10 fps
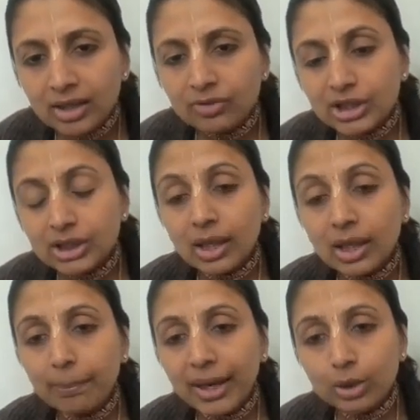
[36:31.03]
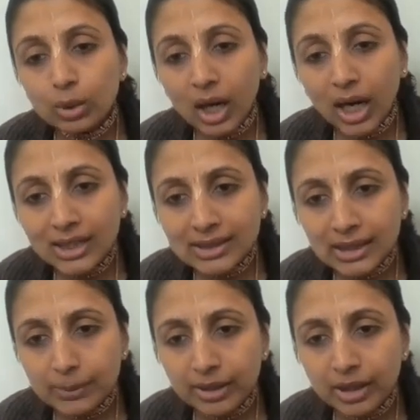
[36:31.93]
which is compared to Kala
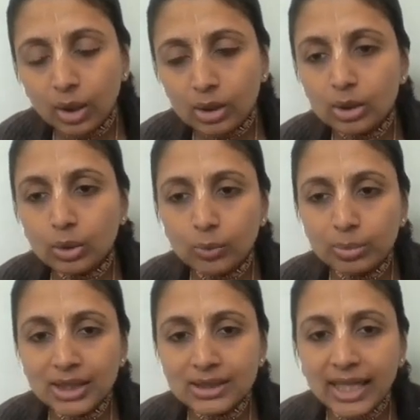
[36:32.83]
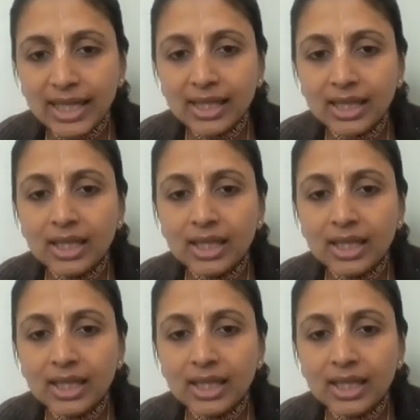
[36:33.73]
Sarpa or the cobra snake,